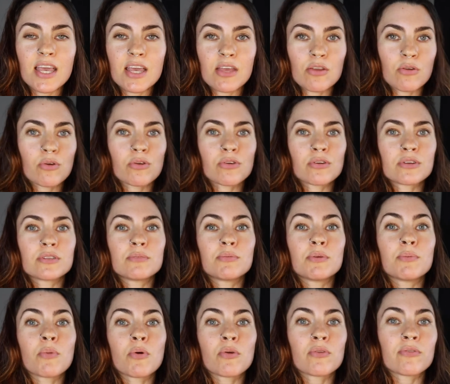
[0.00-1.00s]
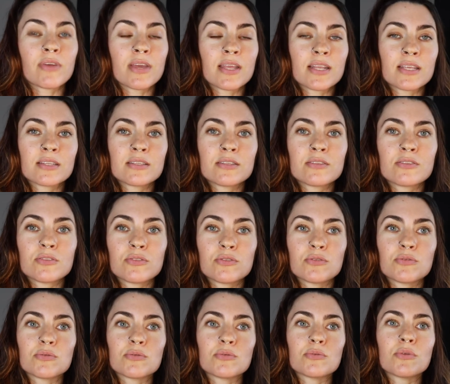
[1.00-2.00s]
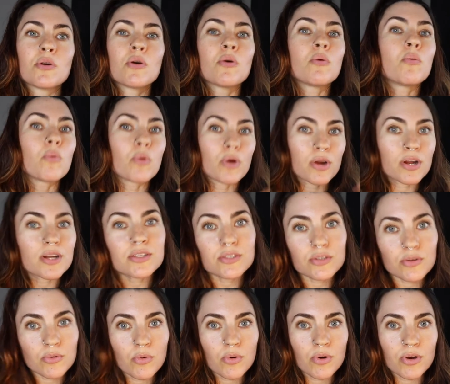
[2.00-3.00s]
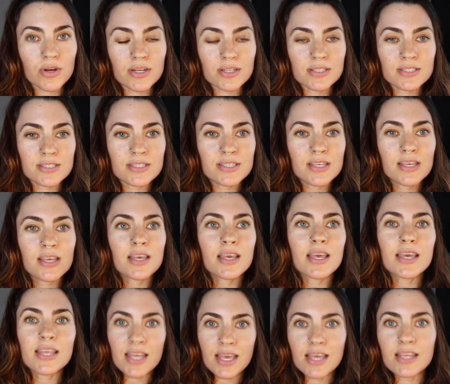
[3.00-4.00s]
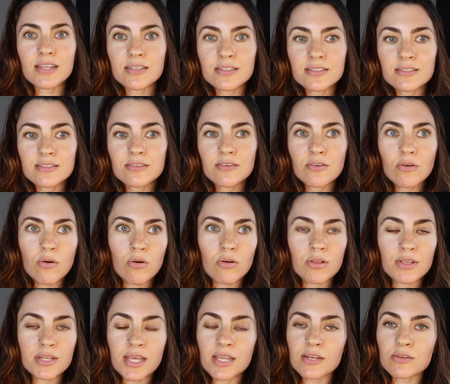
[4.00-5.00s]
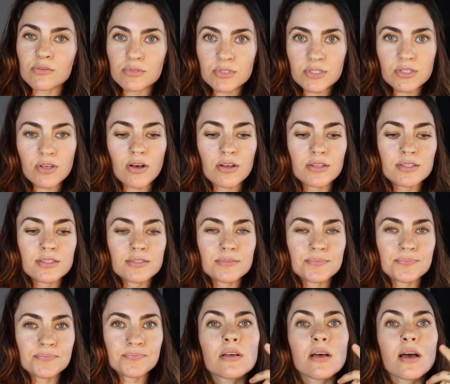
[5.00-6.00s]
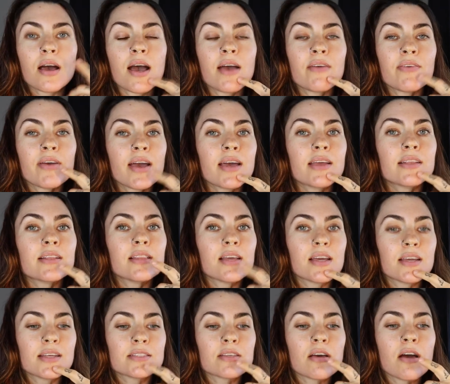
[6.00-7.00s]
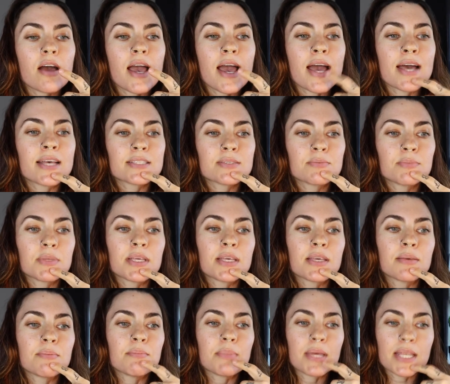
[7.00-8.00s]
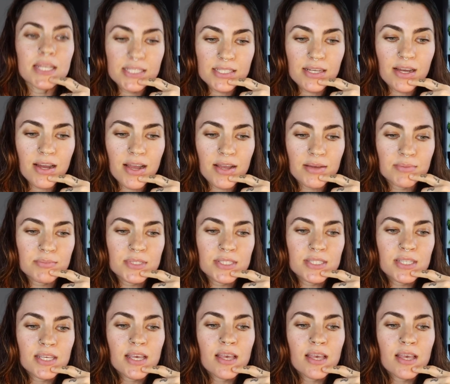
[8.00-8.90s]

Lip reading: in order to be motivated to work towards an end goal, an end result. I've had clients ask me many times,